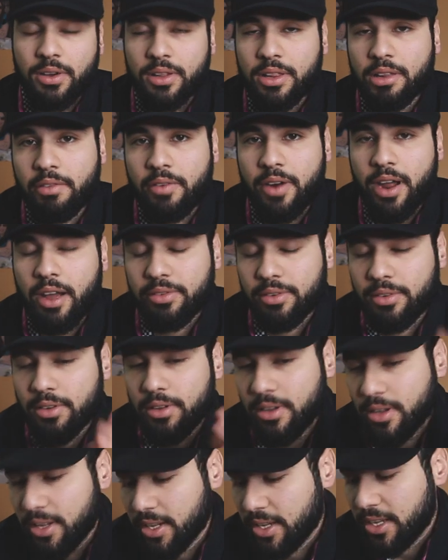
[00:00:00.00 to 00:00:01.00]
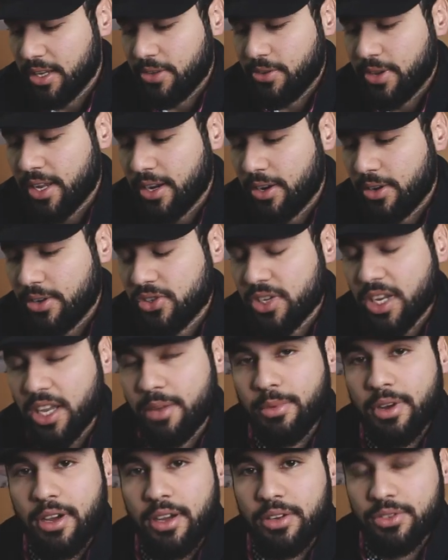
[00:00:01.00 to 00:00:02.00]
online raffle. You can go check
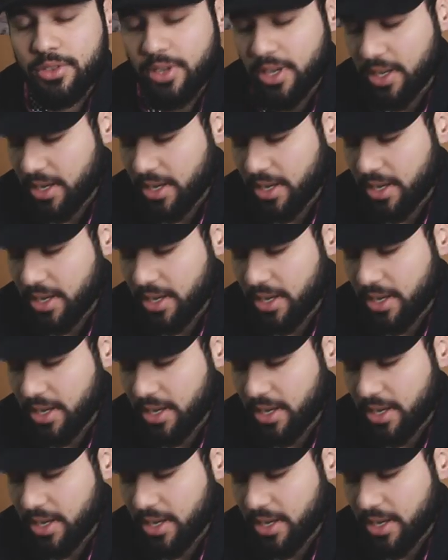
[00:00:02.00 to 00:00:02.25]
them out. You